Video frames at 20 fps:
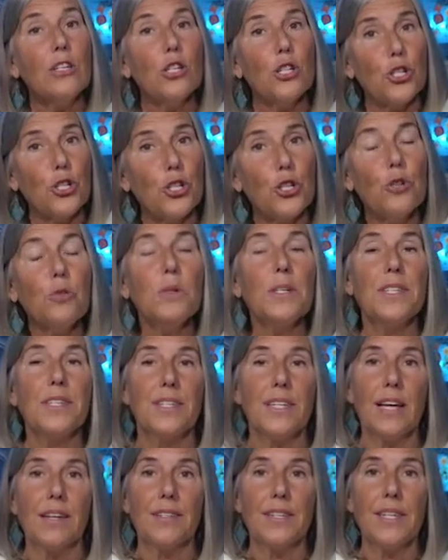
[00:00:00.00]
Yeshua
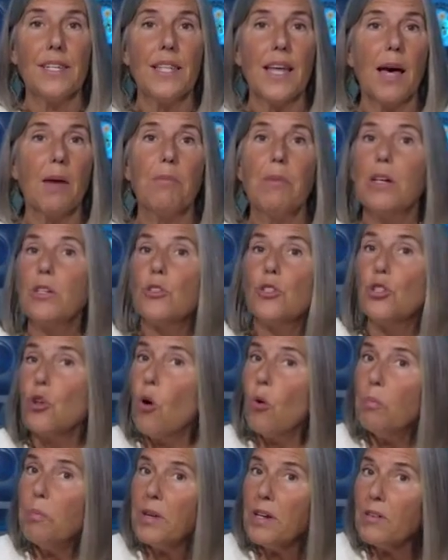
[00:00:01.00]
said to them,
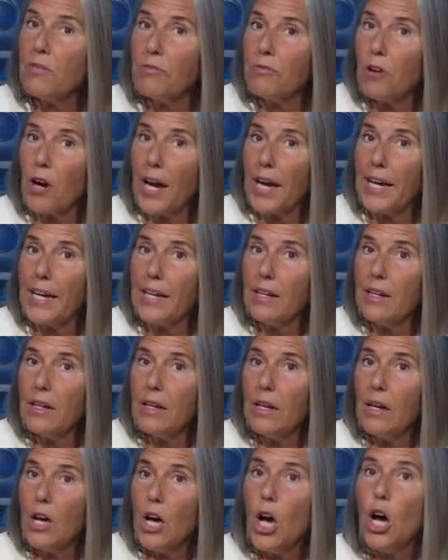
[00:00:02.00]
"Don't be afraid.
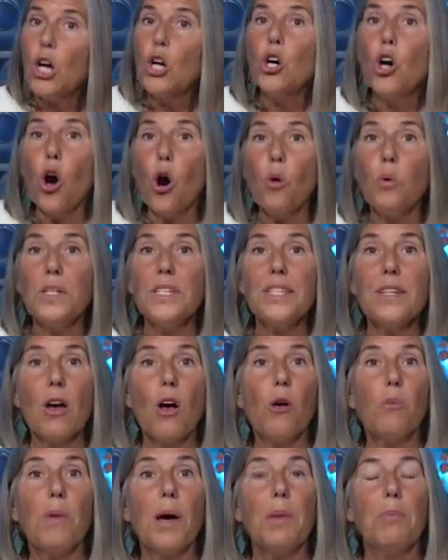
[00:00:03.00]
Go and
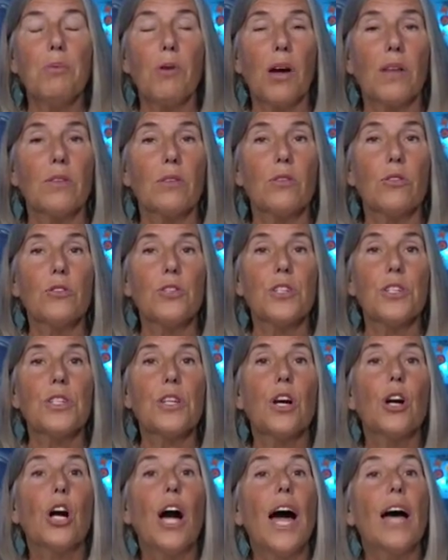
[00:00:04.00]
tell my brothers
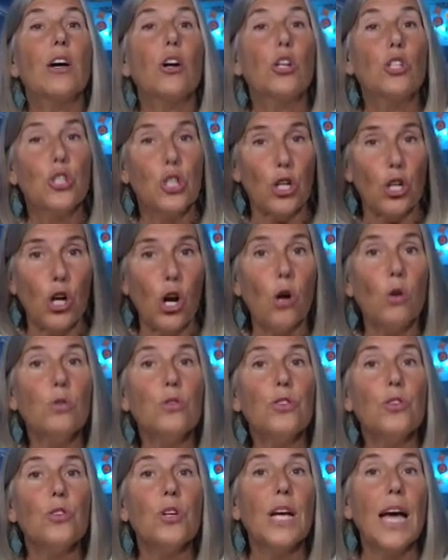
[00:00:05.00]
to go
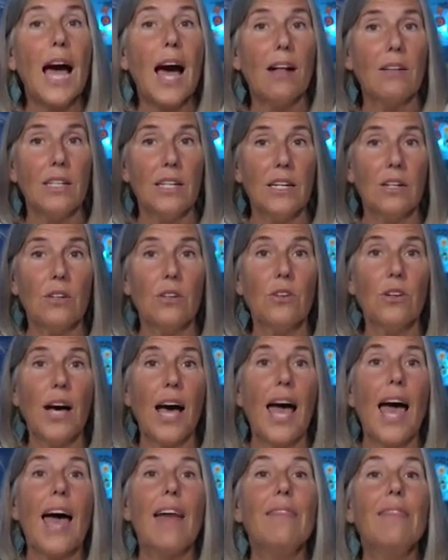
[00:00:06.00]
to Galilee,
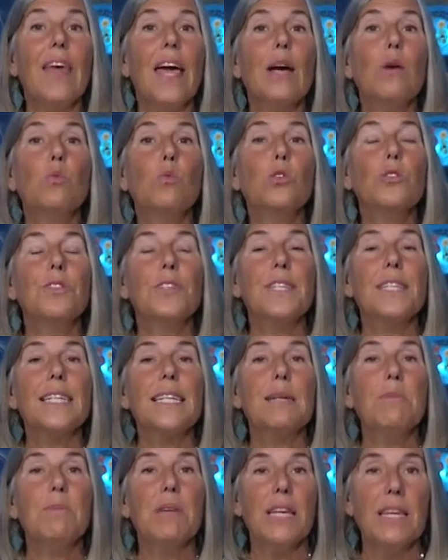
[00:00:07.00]
and they will
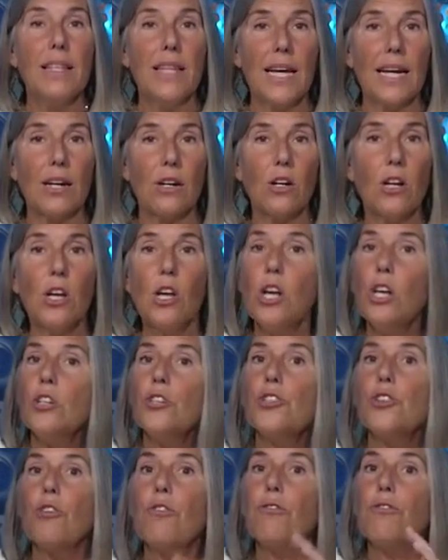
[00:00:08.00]
see me there."
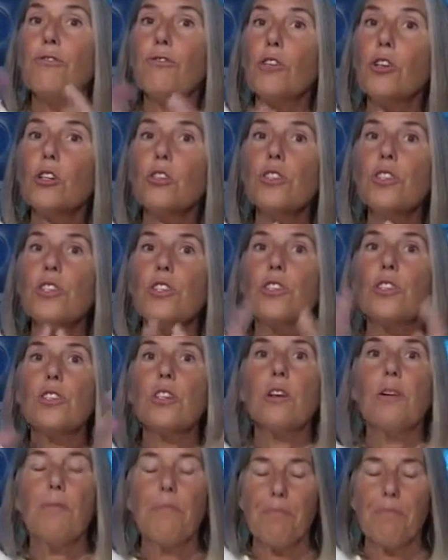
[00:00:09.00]
So
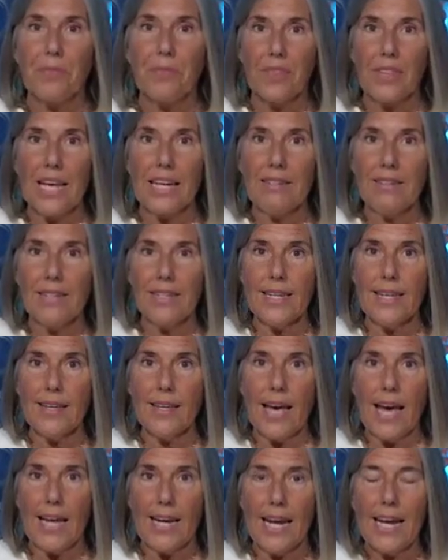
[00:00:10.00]
first they
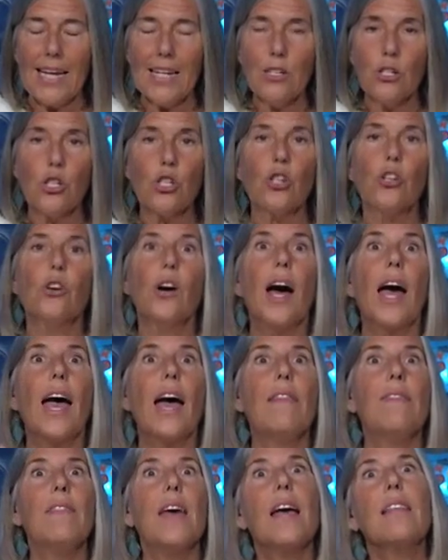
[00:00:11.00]
see an angel,
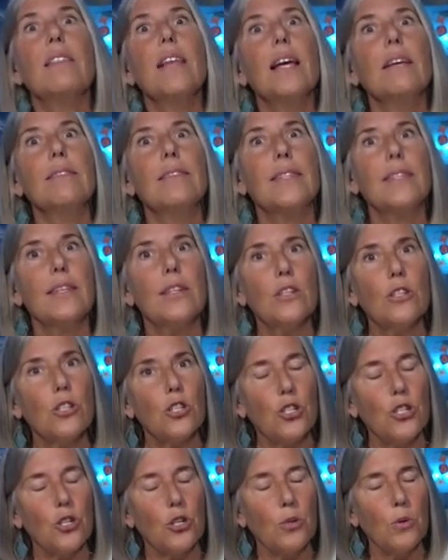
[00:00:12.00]
and then they see
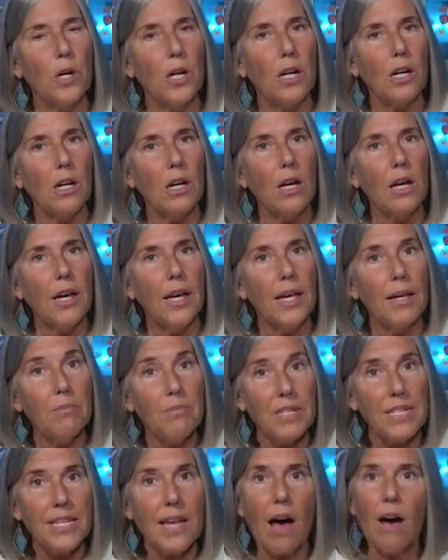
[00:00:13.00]
Yeshua
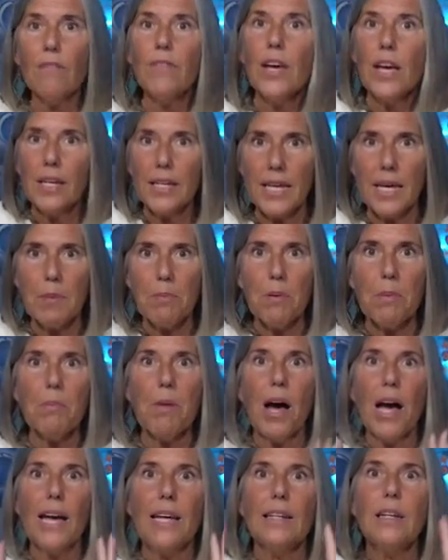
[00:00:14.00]
himself. Keep in
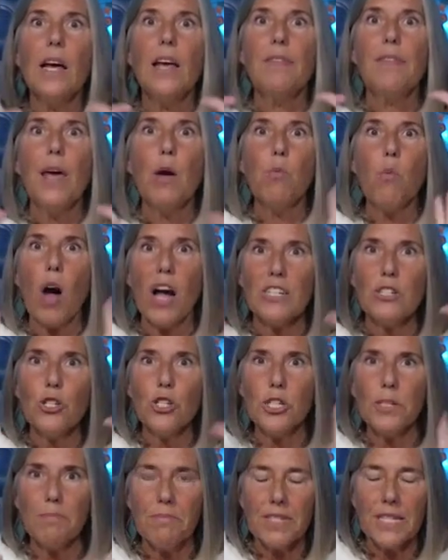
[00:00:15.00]
mind, they
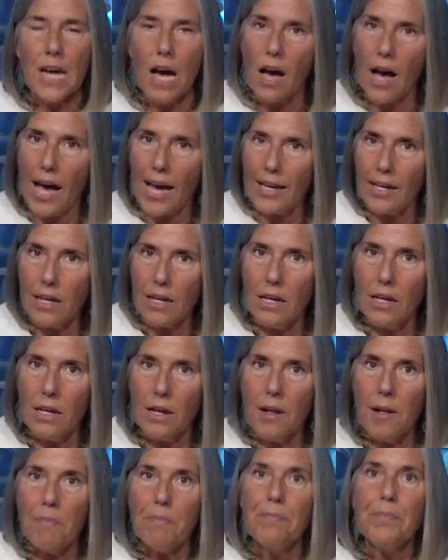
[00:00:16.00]
watched him die.
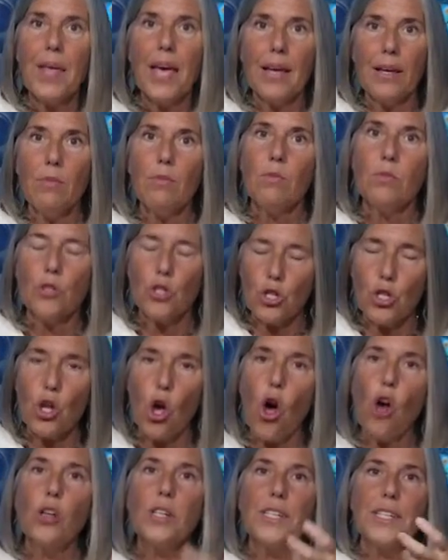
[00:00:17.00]
They
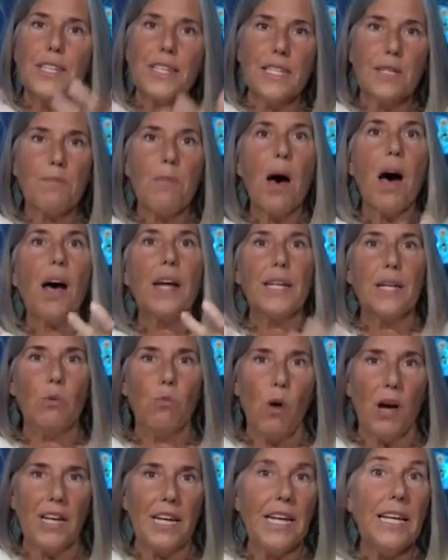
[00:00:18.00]
saw as his body
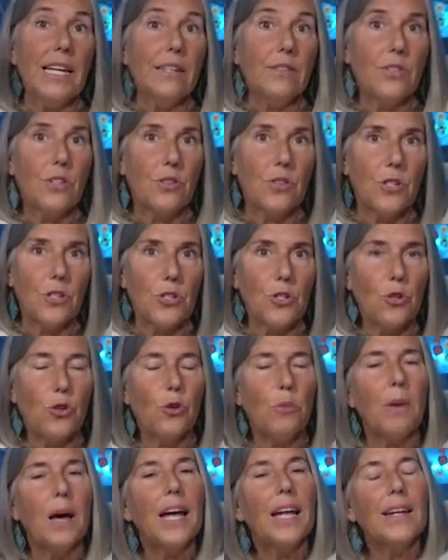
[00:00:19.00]
went into the
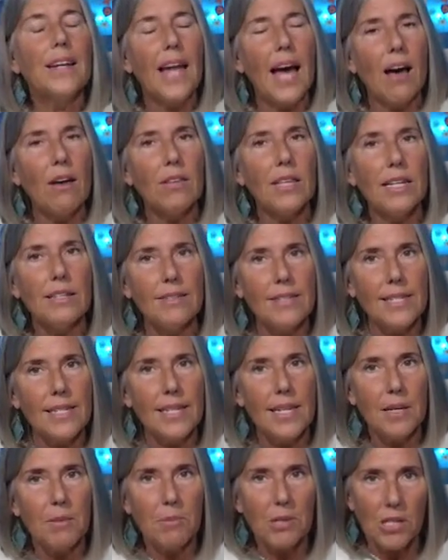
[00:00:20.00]
tomb, and now they
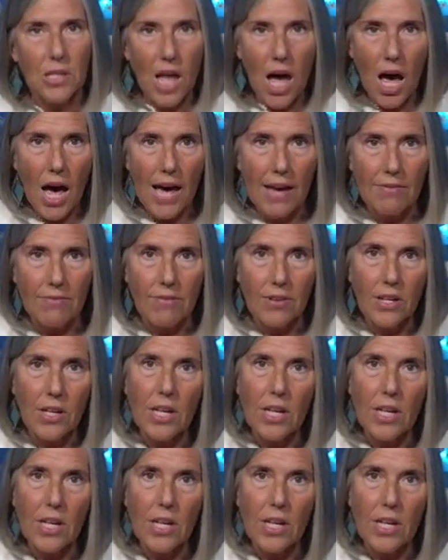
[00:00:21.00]
see him alive.